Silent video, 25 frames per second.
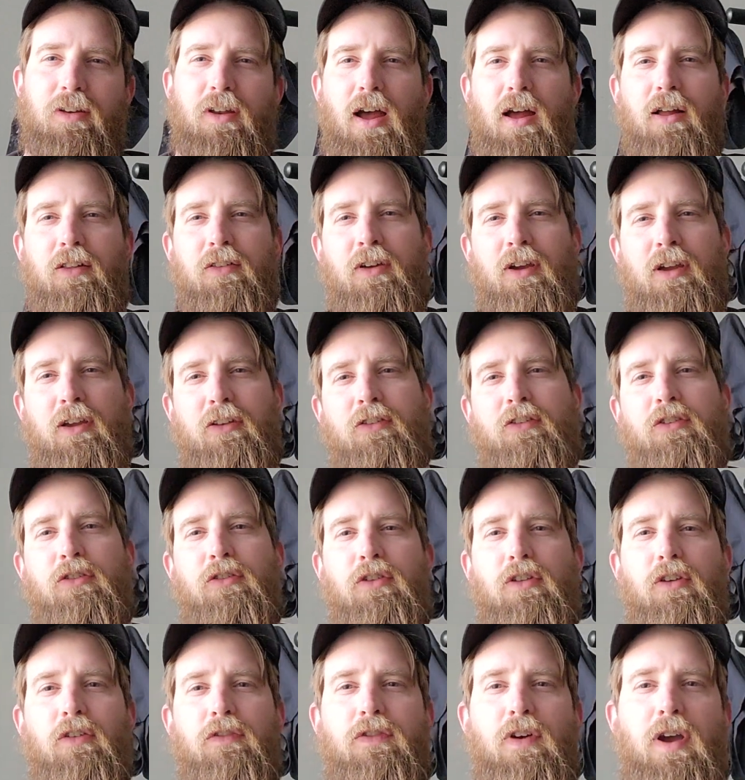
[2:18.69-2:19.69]
not like,
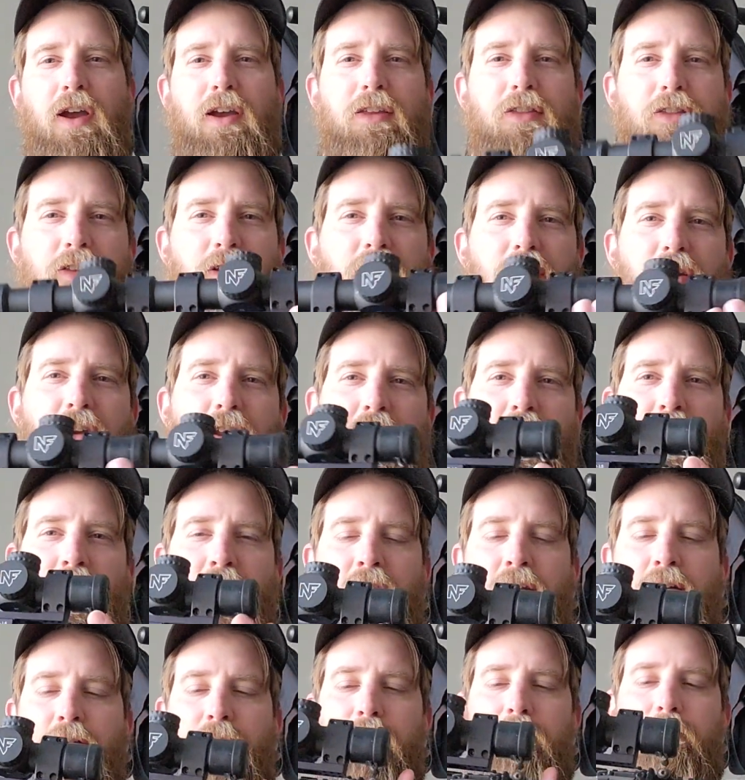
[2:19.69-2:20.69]
too, the fact that it
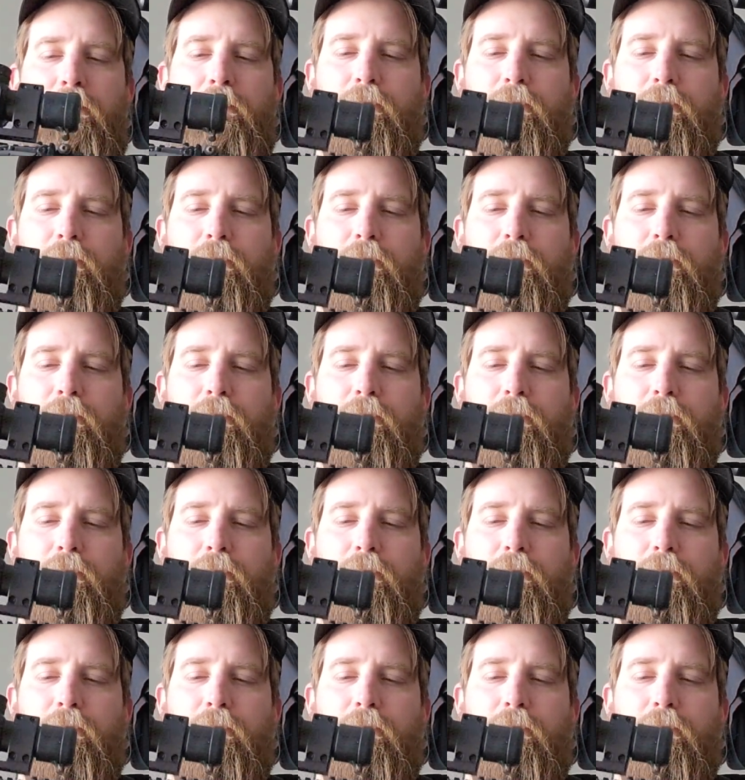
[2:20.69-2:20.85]
had